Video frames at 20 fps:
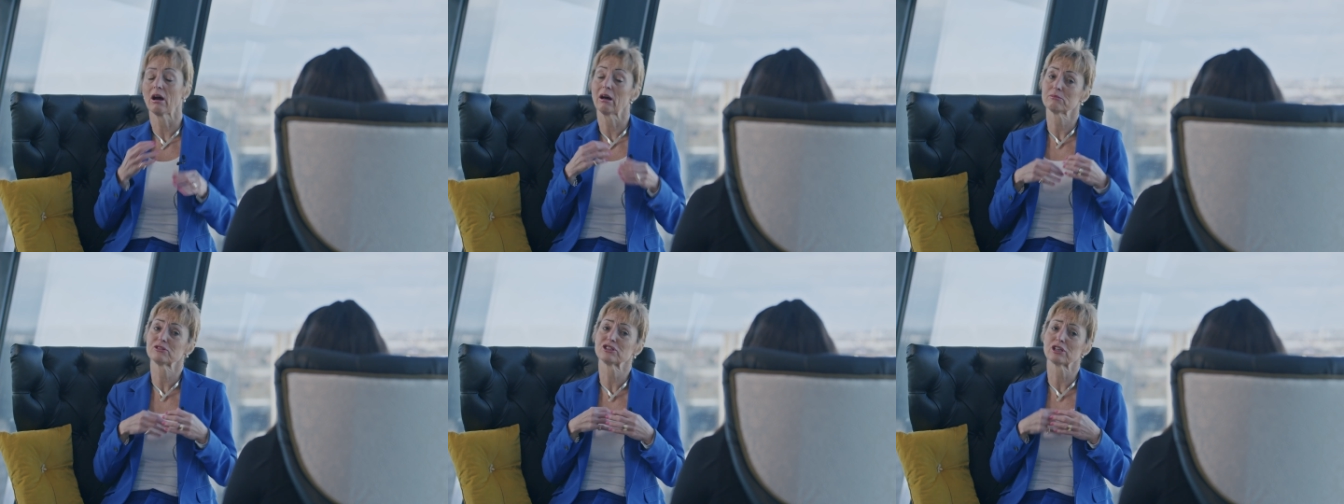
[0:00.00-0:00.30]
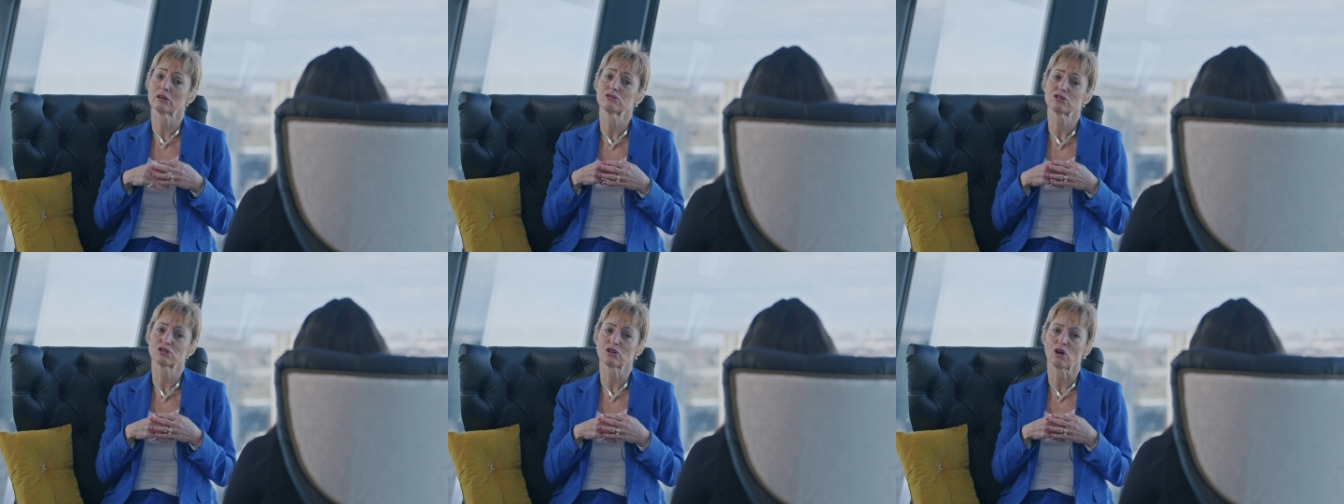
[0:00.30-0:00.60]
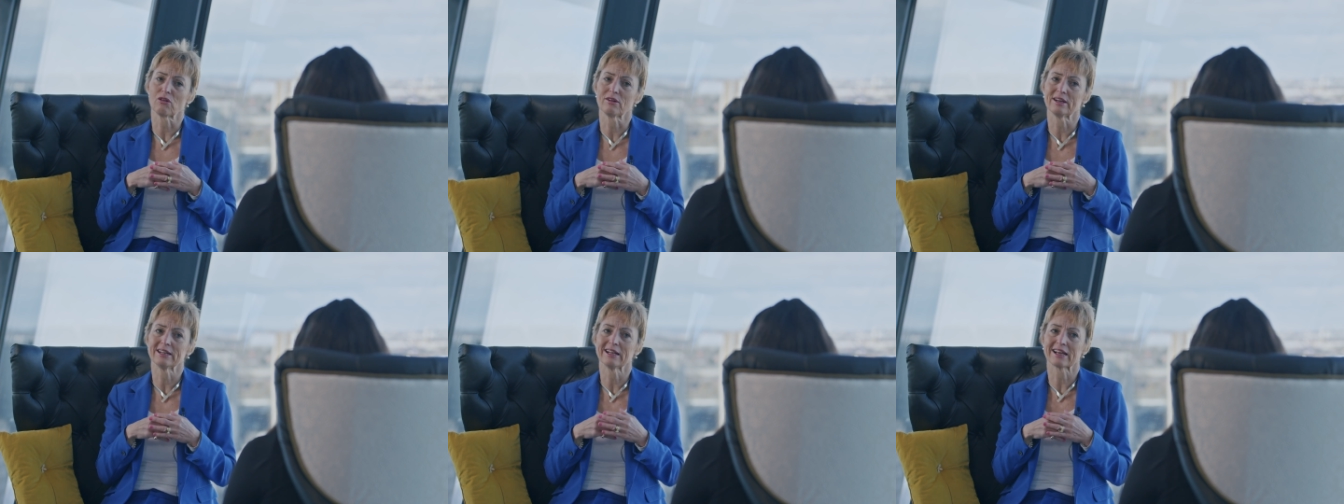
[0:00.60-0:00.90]
I'm so
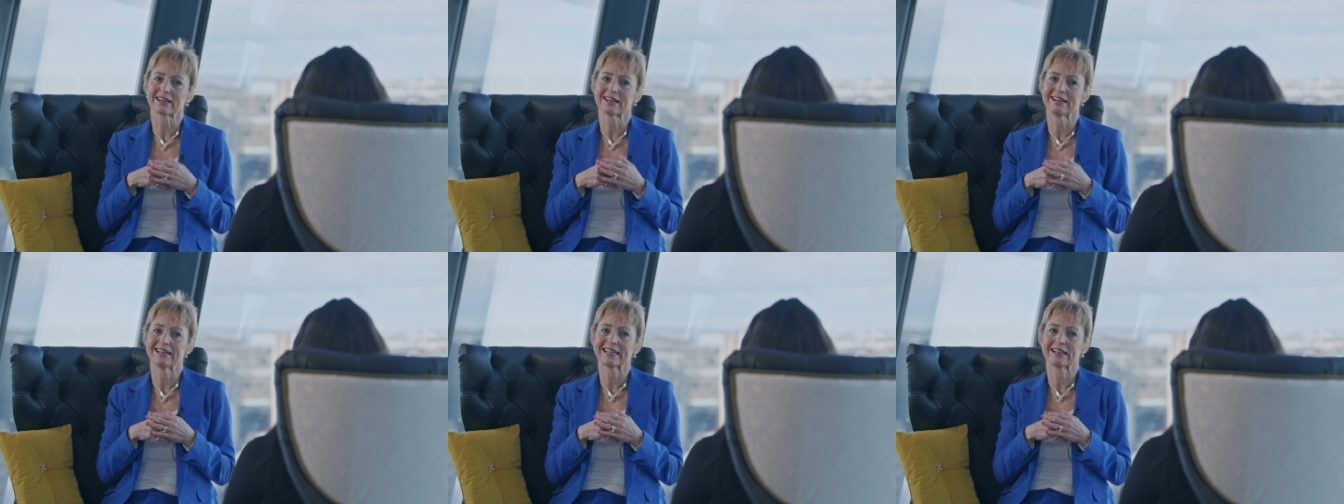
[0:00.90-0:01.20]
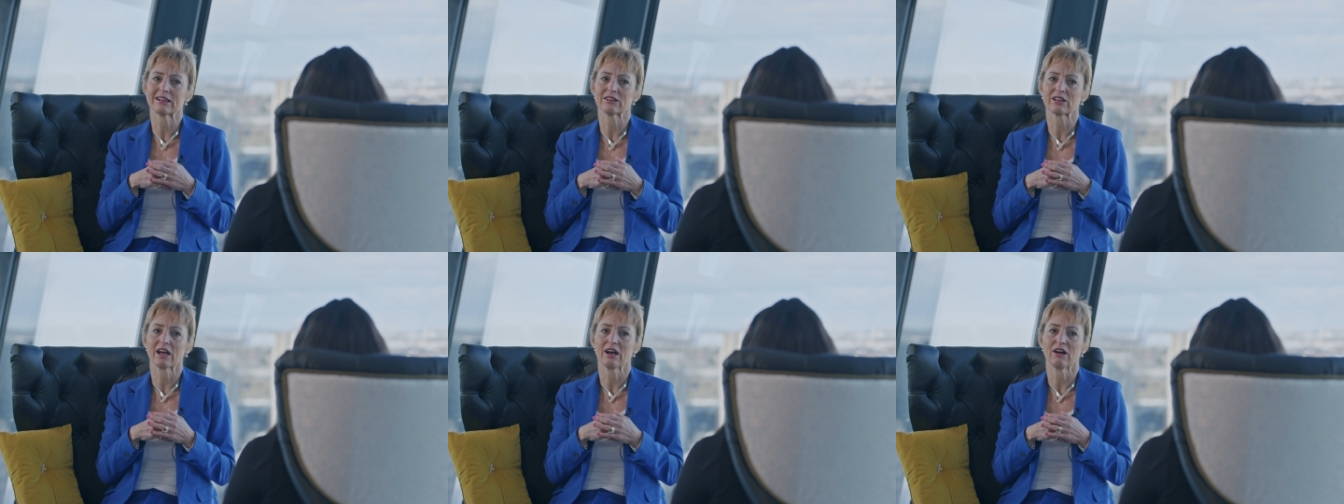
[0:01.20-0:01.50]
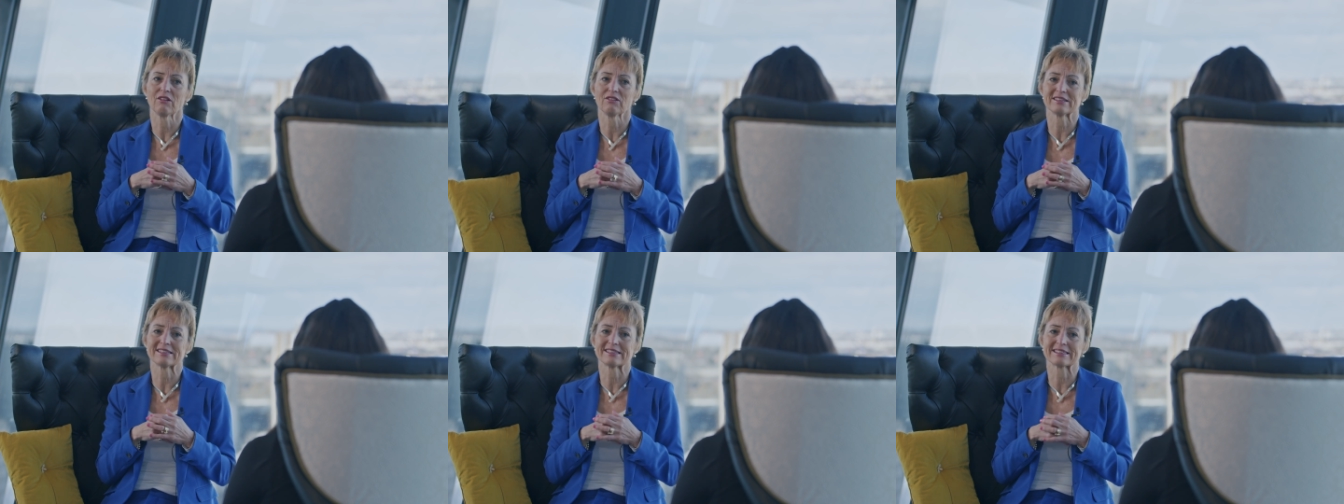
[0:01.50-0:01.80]
sorry, like a little
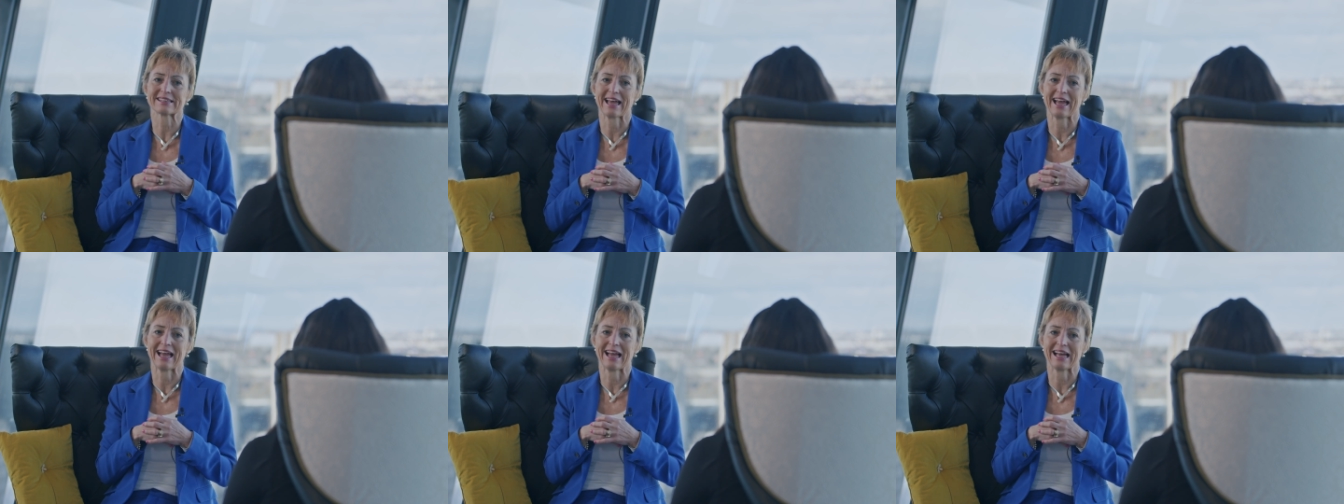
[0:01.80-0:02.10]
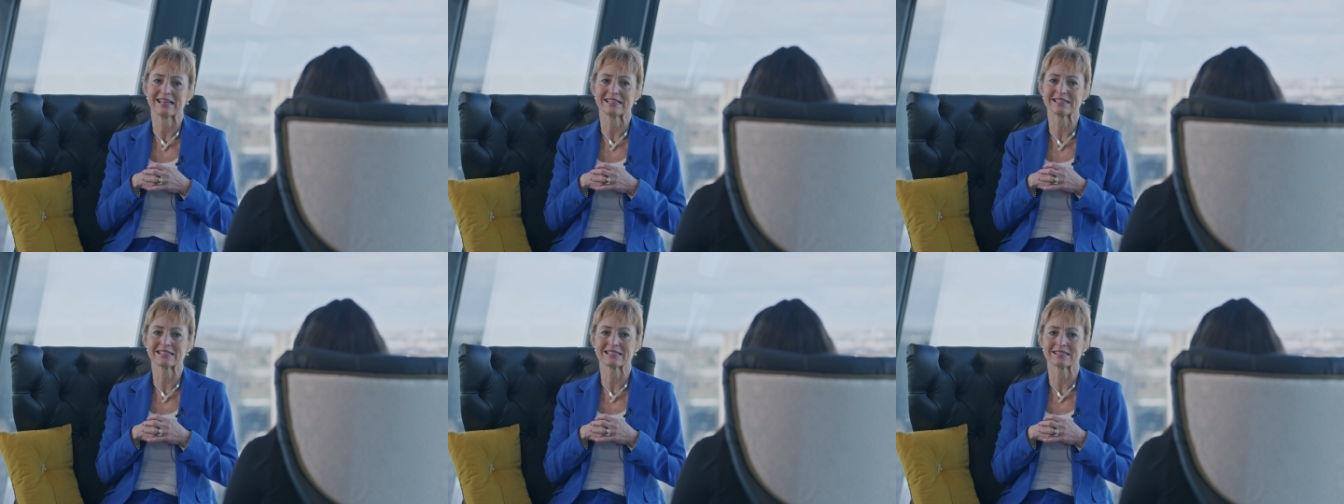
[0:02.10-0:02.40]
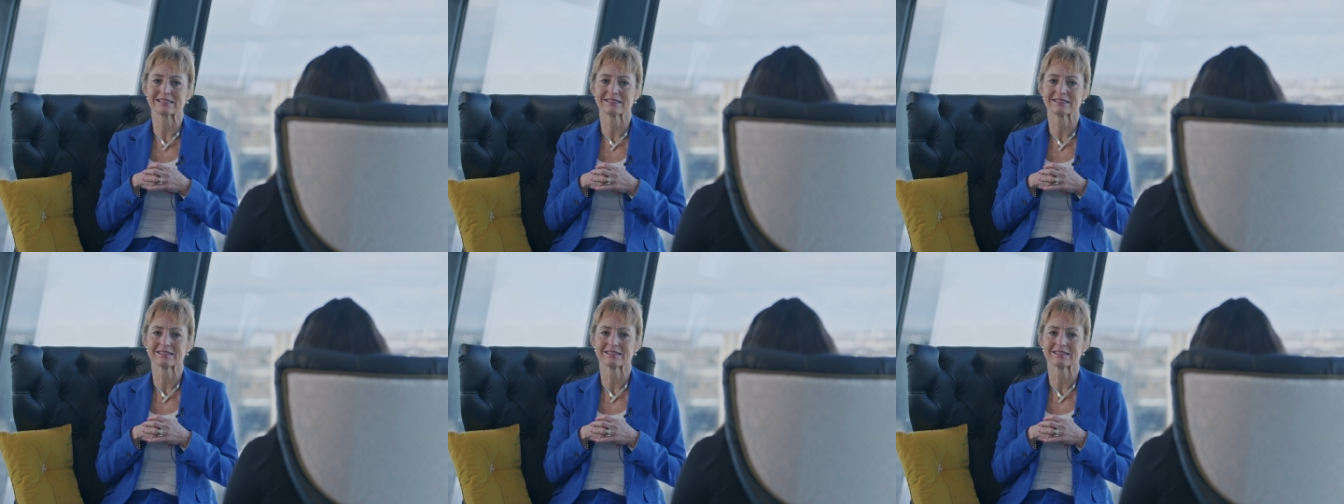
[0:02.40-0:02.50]
girl that's scared